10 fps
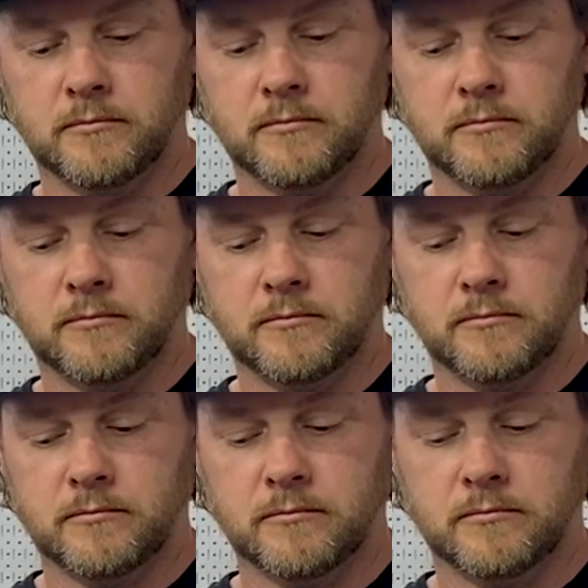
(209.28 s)

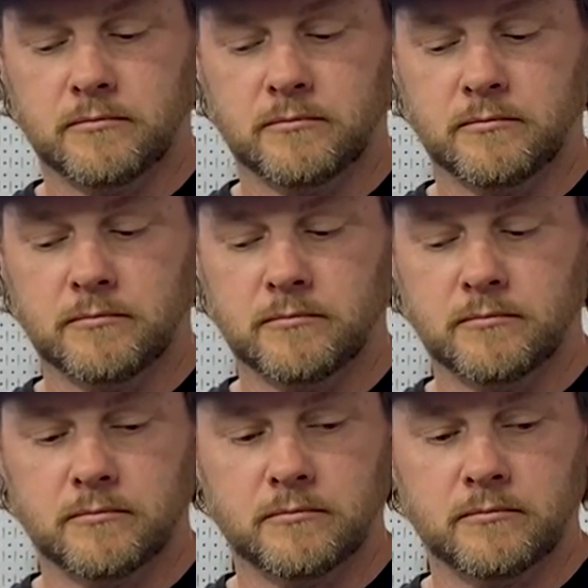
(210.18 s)

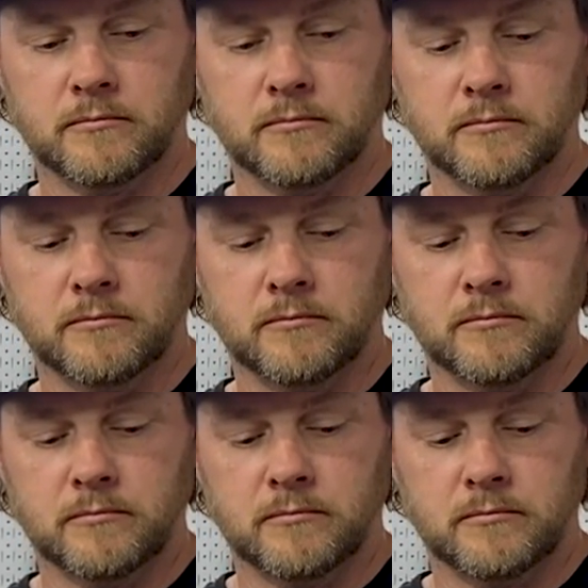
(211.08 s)

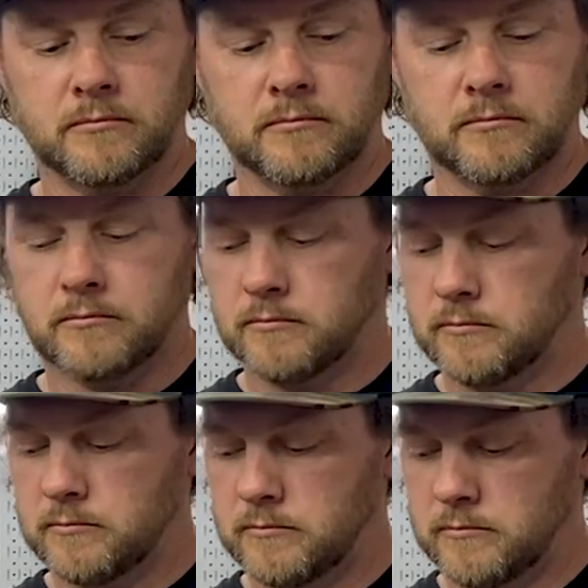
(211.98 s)

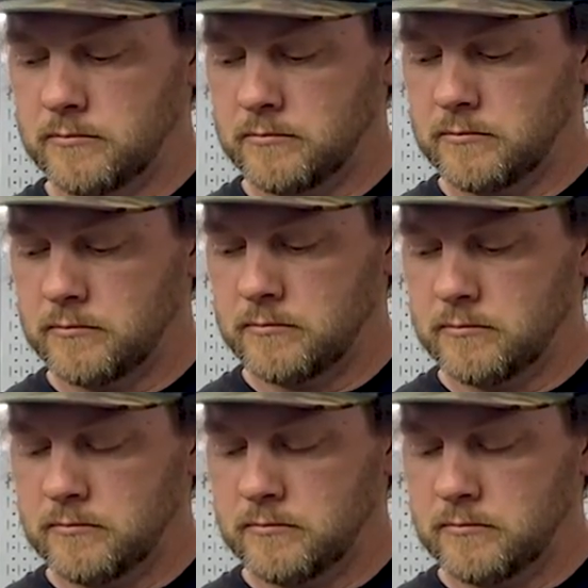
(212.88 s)
This person isn't speaking.